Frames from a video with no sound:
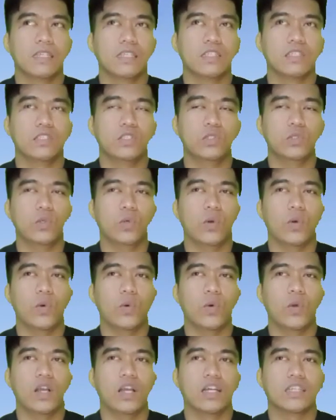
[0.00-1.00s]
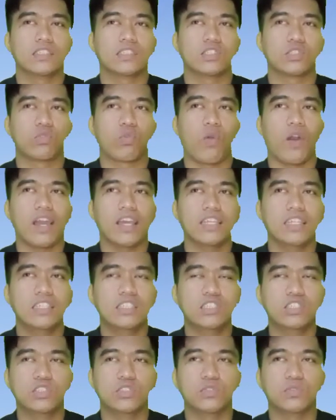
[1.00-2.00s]
you are
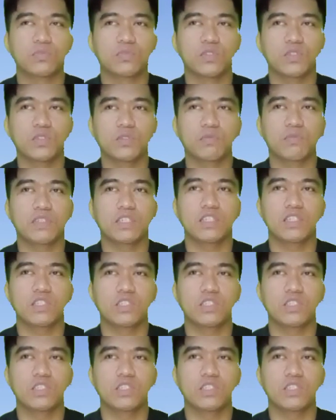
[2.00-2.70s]
trying to fulfill